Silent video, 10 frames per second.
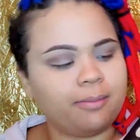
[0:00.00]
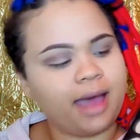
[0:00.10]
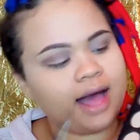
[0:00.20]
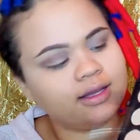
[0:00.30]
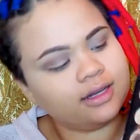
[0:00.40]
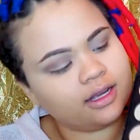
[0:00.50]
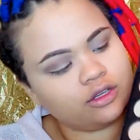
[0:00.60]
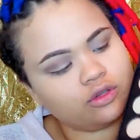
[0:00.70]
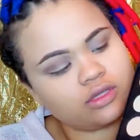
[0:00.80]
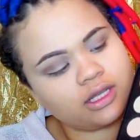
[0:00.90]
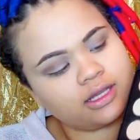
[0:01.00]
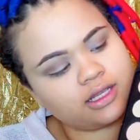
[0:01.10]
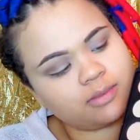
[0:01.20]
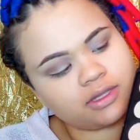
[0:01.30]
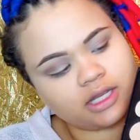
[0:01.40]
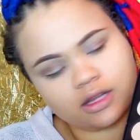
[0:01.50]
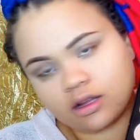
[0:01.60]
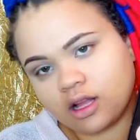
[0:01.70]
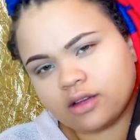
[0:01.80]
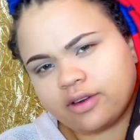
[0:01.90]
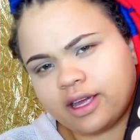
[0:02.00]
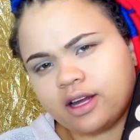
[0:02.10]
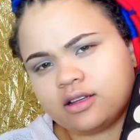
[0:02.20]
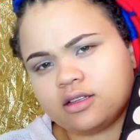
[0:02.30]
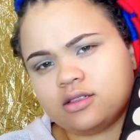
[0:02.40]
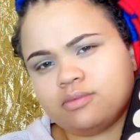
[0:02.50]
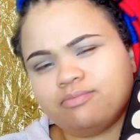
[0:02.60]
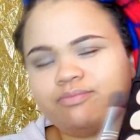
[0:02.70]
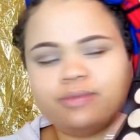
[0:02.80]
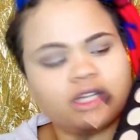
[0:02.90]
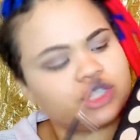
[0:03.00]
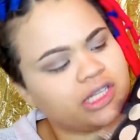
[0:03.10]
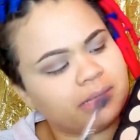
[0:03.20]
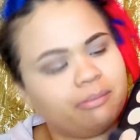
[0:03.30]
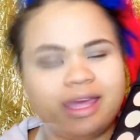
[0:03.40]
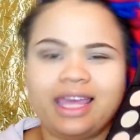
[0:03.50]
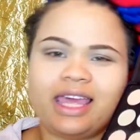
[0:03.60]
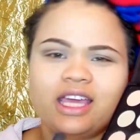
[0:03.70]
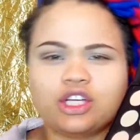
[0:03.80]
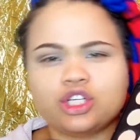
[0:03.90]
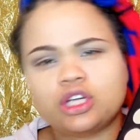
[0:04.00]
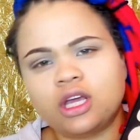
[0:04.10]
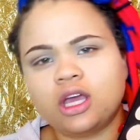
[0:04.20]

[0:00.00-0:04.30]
palette and using this particular color right here, this blushy pinkish,